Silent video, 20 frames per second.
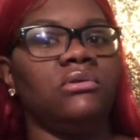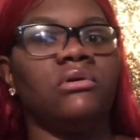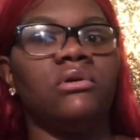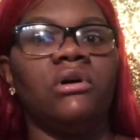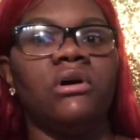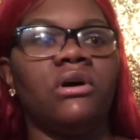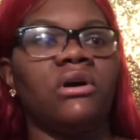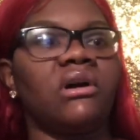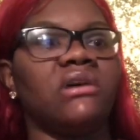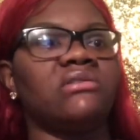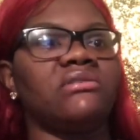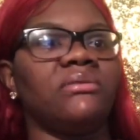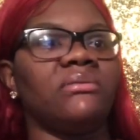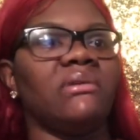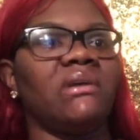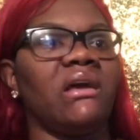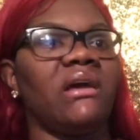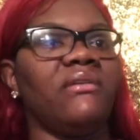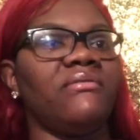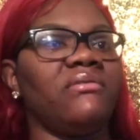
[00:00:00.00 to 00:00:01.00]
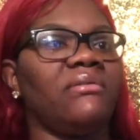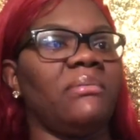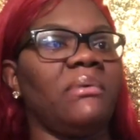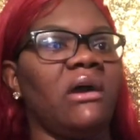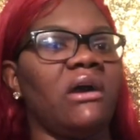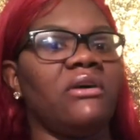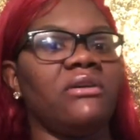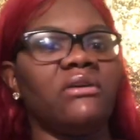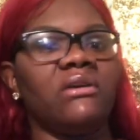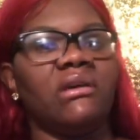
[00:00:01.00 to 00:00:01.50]
Okay, so we have the
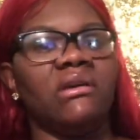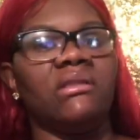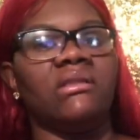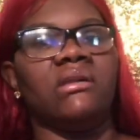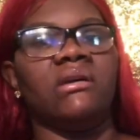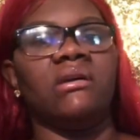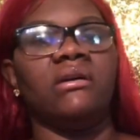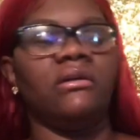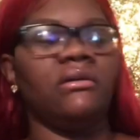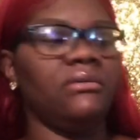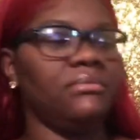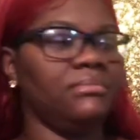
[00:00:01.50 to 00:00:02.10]
powder in there.